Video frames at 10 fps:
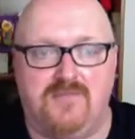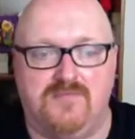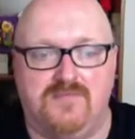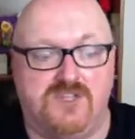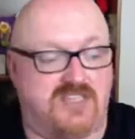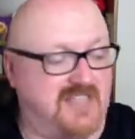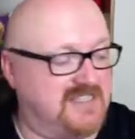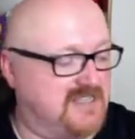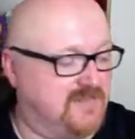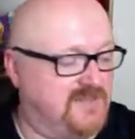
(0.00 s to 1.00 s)
just
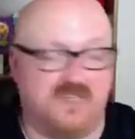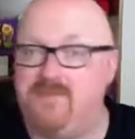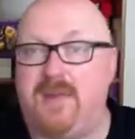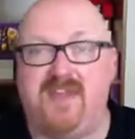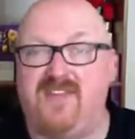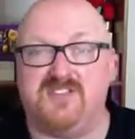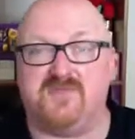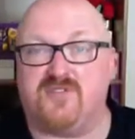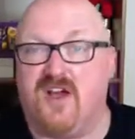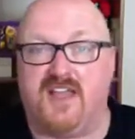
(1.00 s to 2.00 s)
ask them to maybe give us a
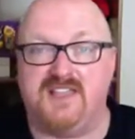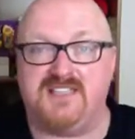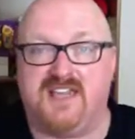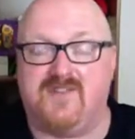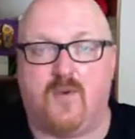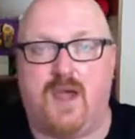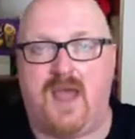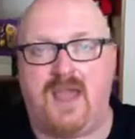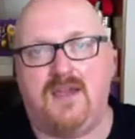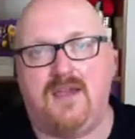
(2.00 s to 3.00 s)
prize to give
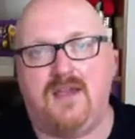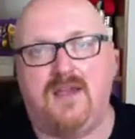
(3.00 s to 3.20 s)
away.